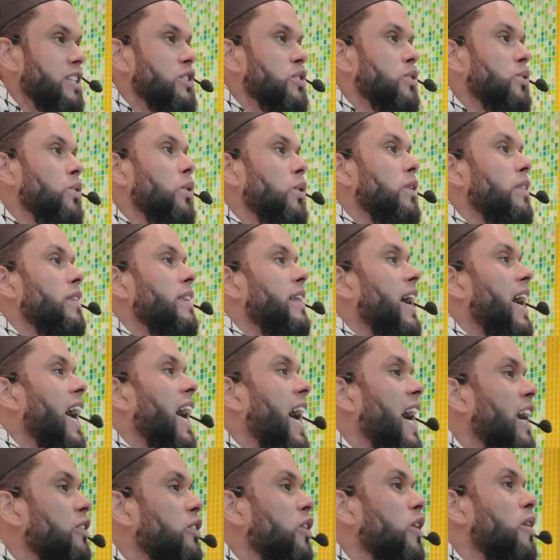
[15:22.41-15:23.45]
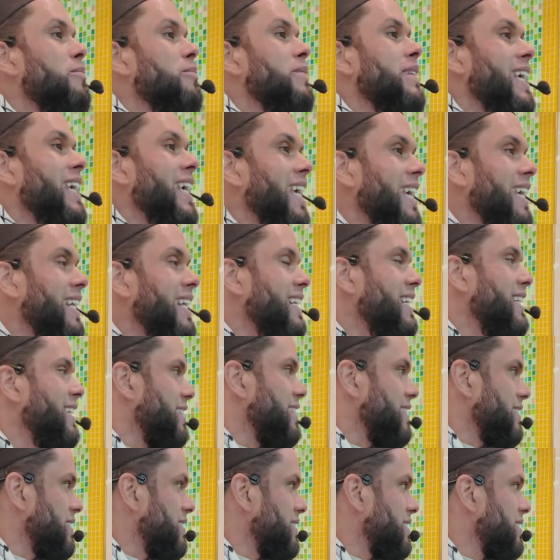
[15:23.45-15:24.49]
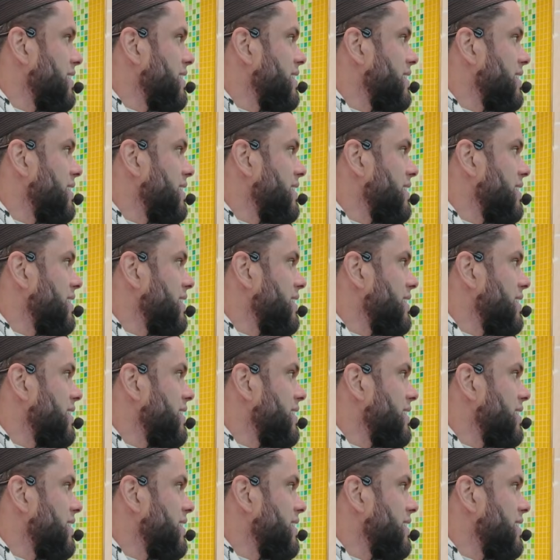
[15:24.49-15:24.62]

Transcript: is called the Haram area.